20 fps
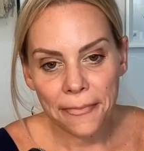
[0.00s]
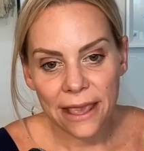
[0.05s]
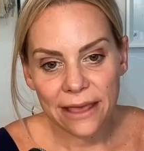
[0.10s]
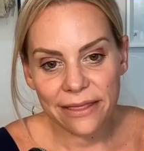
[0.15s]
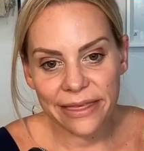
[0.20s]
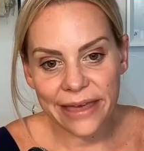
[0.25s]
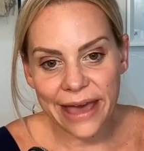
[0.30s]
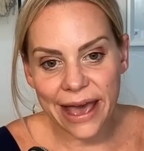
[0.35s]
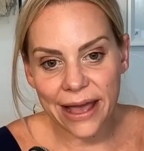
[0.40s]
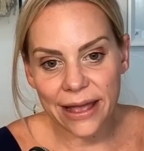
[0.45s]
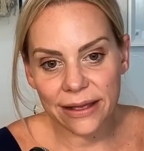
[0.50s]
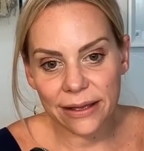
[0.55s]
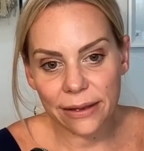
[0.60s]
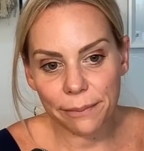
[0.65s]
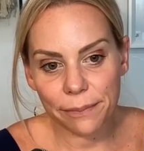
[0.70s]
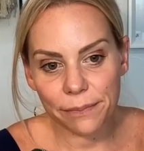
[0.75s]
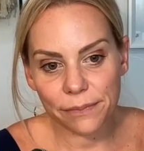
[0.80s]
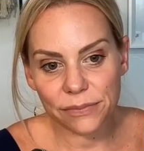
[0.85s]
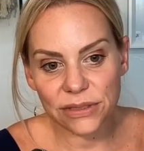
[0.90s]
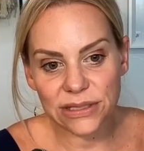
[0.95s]
that
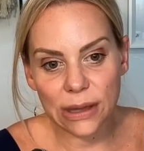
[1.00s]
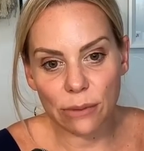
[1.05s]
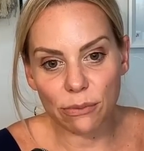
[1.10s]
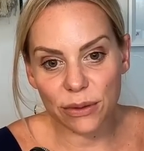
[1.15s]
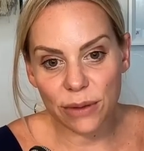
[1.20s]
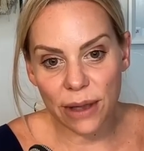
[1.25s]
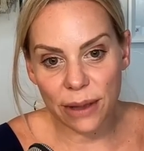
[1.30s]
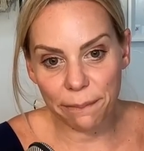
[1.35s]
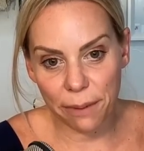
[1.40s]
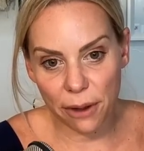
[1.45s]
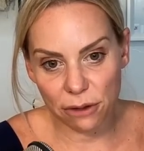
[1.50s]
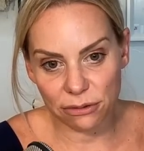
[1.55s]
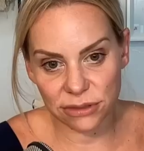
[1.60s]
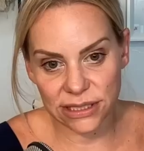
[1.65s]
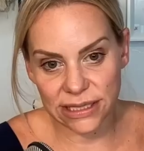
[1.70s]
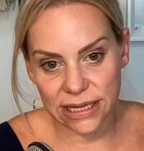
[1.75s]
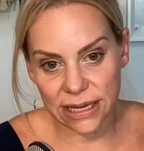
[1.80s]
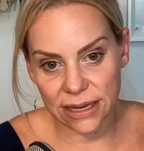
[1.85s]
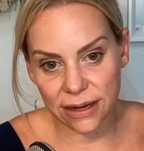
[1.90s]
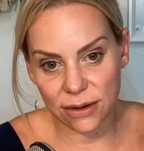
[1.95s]
someone had
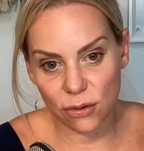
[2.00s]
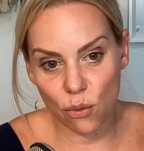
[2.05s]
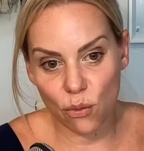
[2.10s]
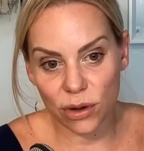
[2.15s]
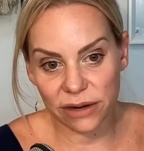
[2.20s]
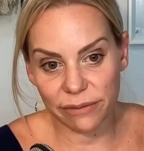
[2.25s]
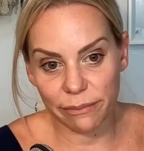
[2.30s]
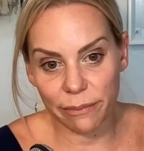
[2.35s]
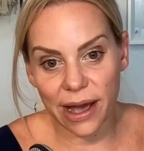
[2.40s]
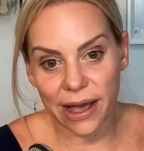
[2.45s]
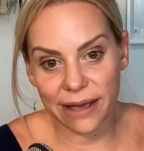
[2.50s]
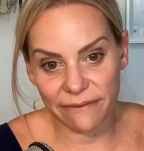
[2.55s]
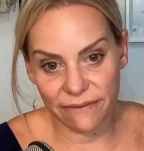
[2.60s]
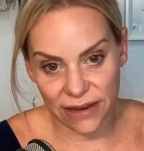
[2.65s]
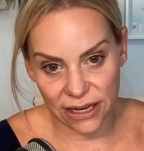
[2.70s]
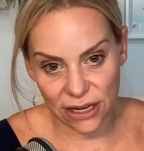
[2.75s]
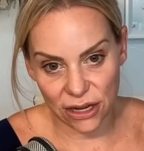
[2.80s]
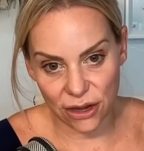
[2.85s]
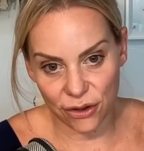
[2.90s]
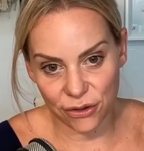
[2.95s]
posted one of my
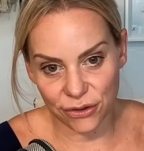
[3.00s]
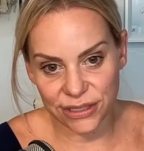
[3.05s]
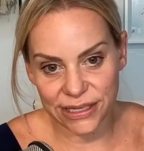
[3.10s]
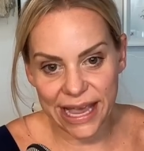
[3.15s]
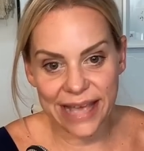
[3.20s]
videos.